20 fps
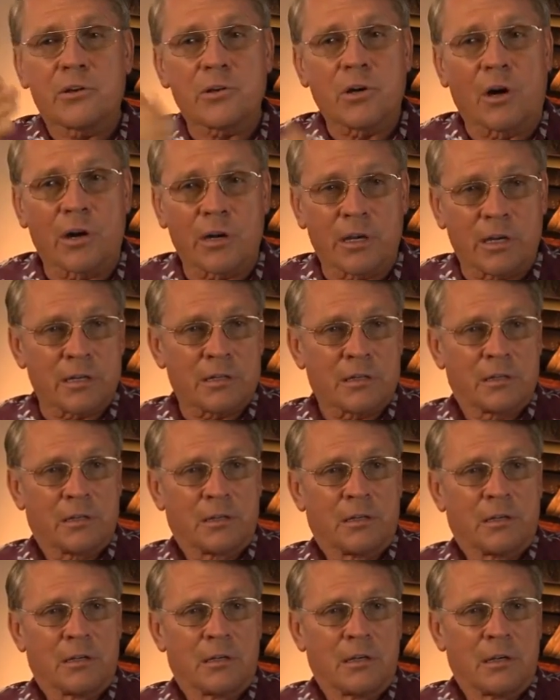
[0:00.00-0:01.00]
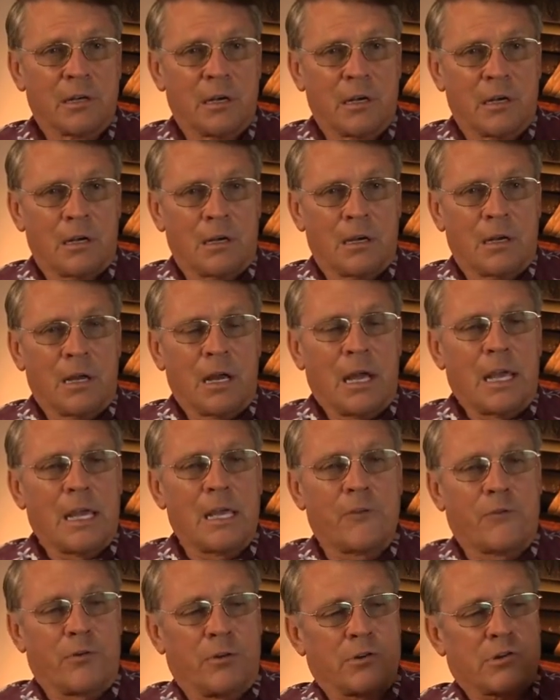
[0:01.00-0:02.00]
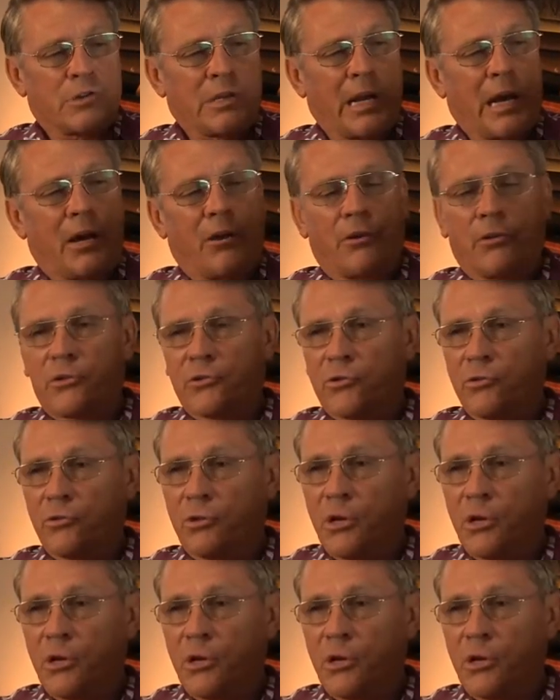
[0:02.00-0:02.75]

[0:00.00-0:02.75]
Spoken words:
target. If you're south,